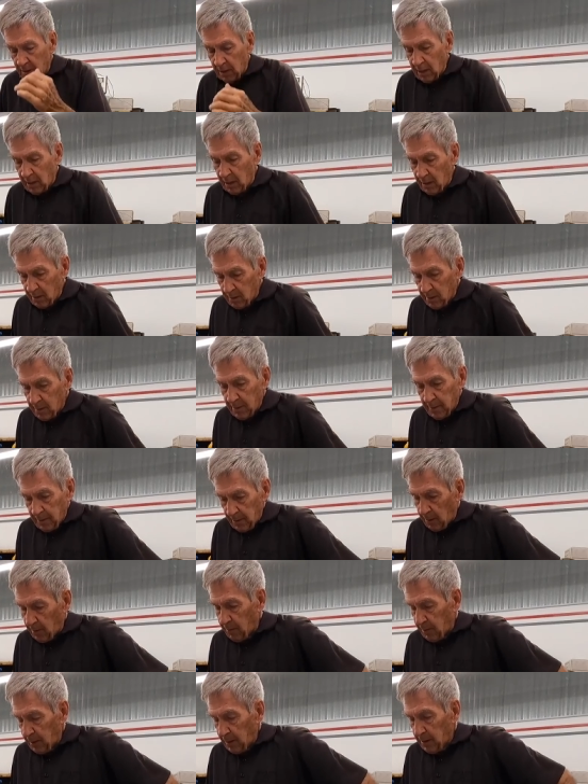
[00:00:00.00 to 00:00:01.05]
yeah. yeah,
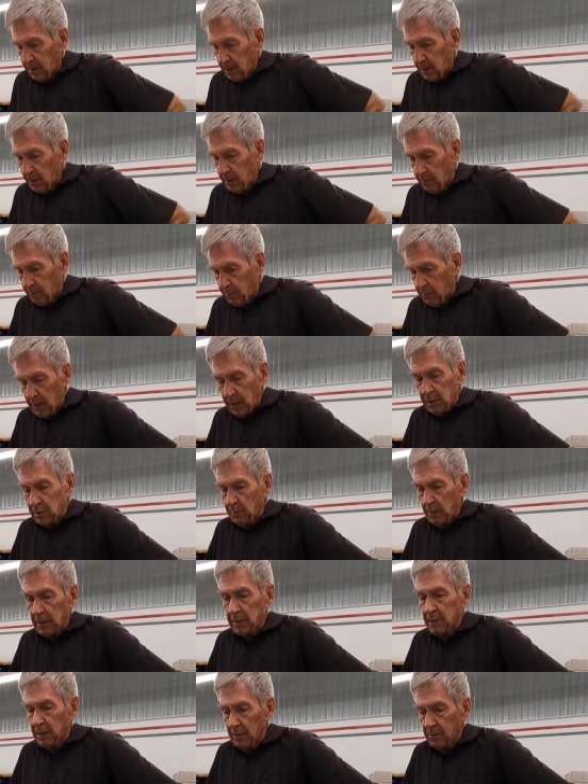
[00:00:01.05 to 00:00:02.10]
oh yeah, yeah. Being a
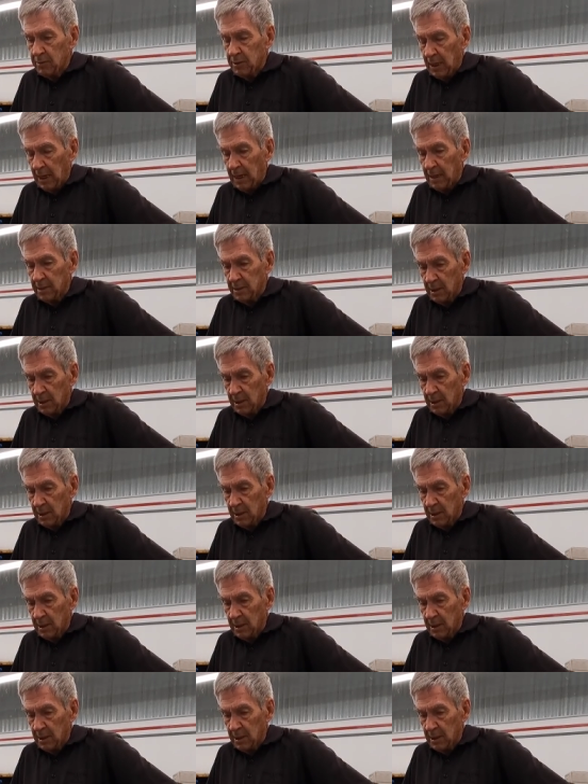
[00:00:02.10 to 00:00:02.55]
spectator is nice.